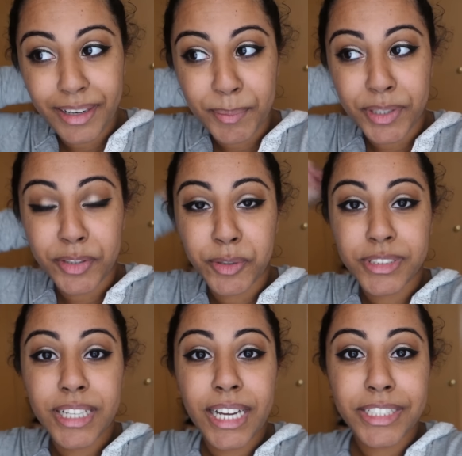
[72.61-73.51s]
I'm gonna go to
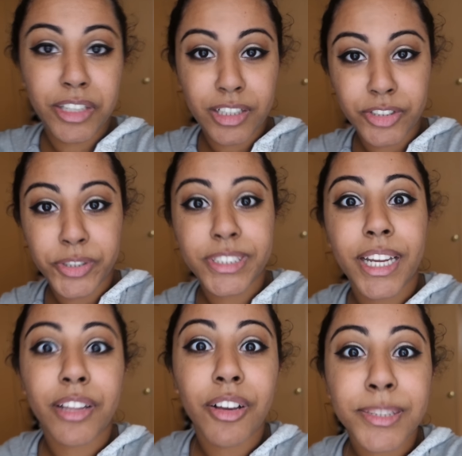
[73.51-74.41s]
the eye doctor because
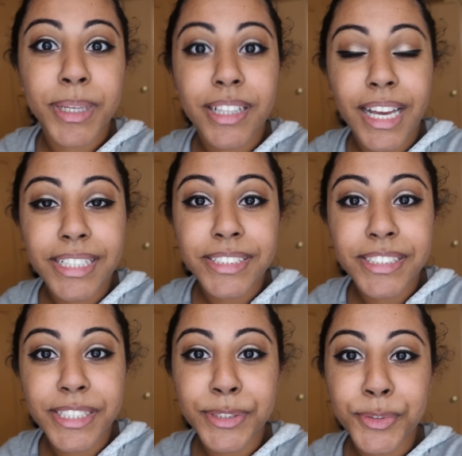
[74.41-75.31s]
I lost my glasses
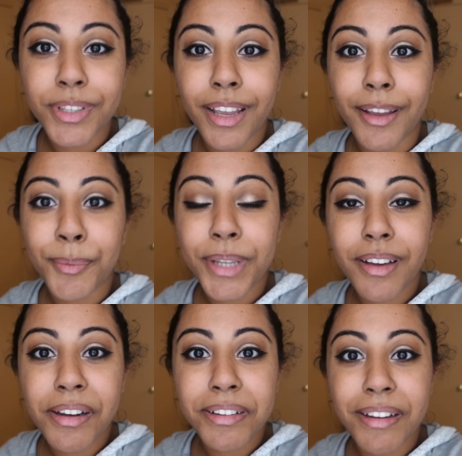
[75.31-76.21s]
yesterday. Oh my
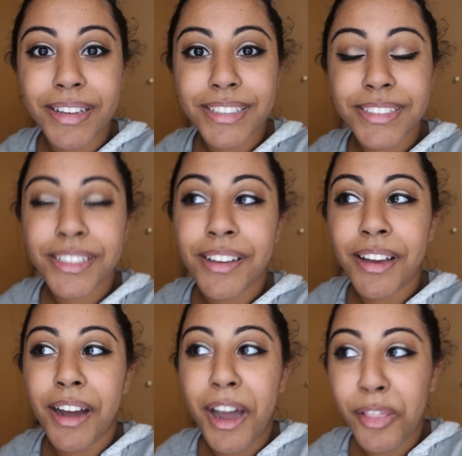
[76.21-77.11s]
god, guys.
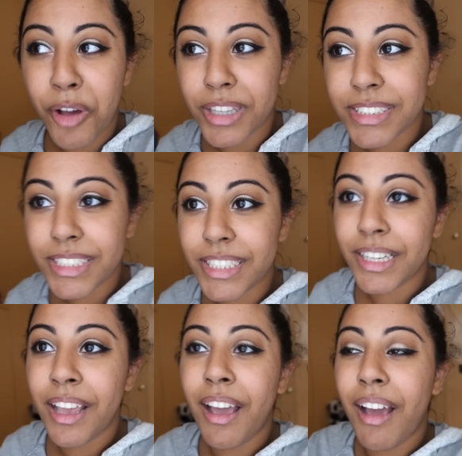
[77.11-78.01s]
I lost it
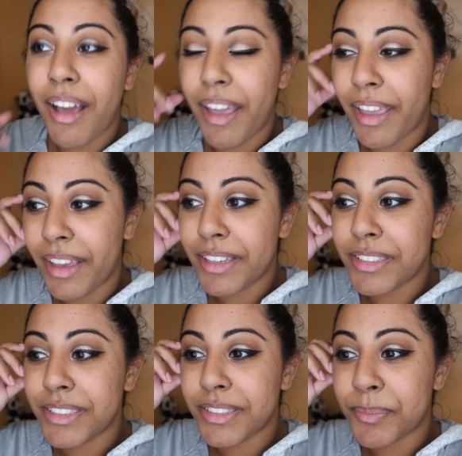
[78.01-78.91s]

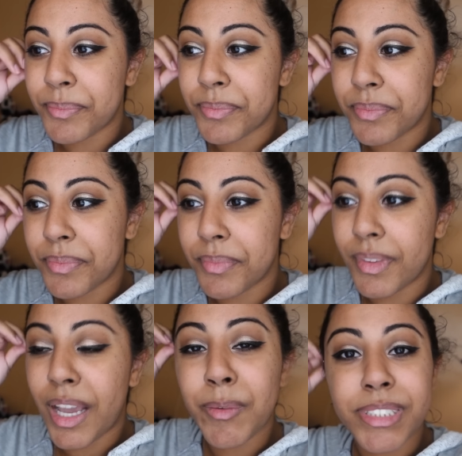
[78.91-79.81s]
and
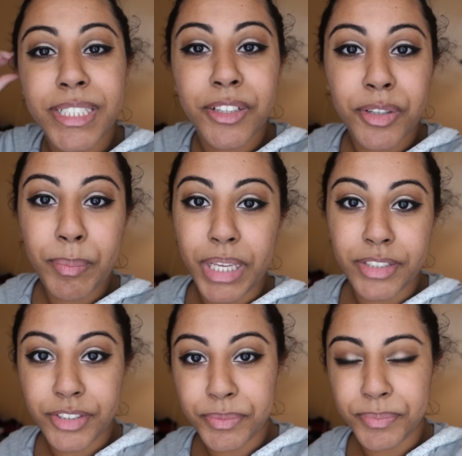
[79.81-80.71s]
I was sitting on a
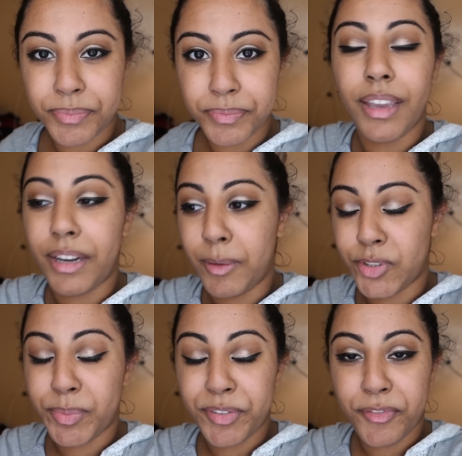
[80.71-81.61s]
bench and I was
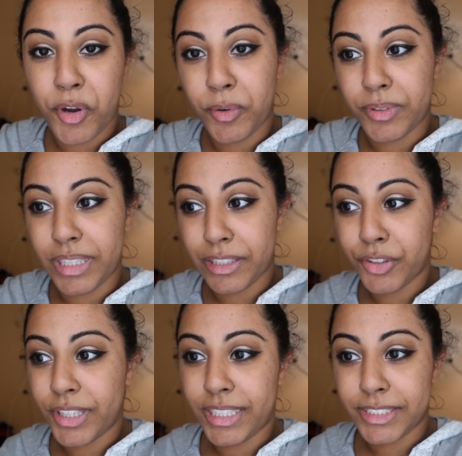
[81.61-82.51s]
on my phone, like
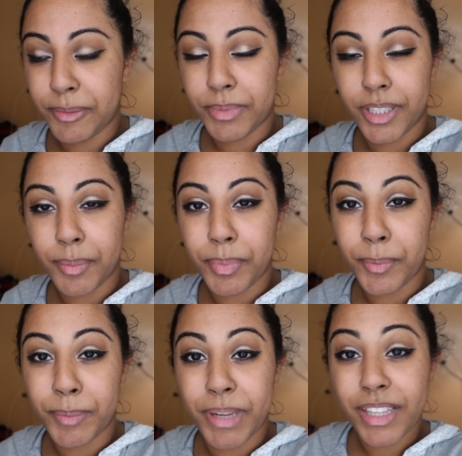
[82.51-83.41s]
looking at something. But
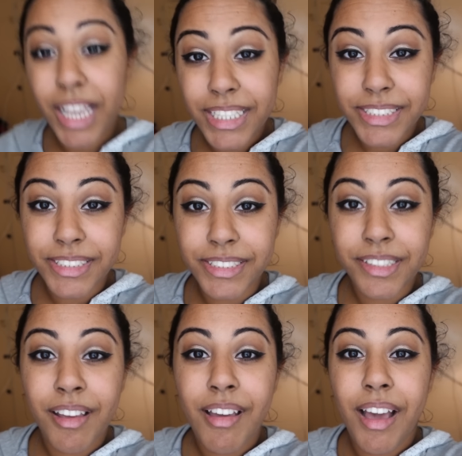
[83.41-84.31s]
with my glasses,
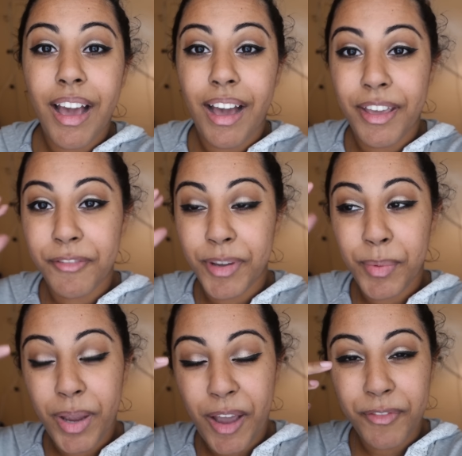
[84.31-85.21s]
if I
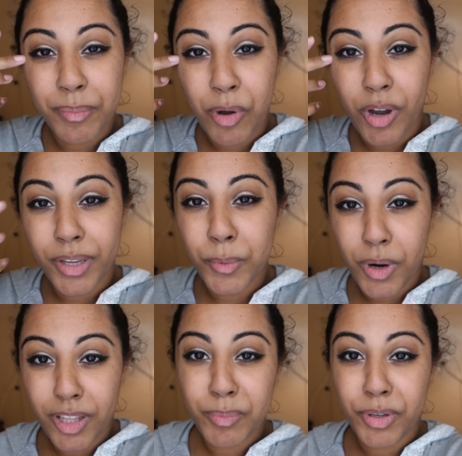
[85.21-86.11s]
have them on
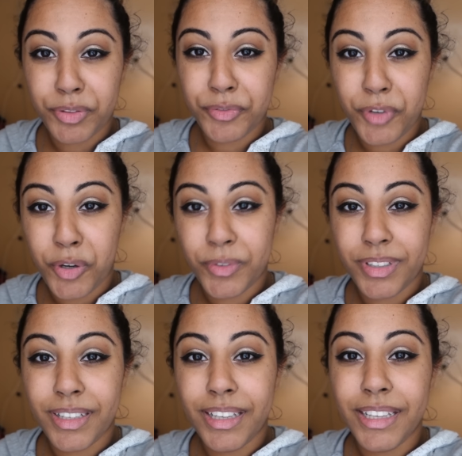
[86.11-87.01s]
while I'm on the phone,
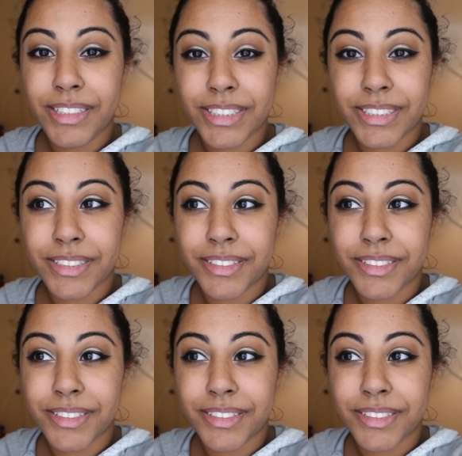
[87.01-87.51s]
it just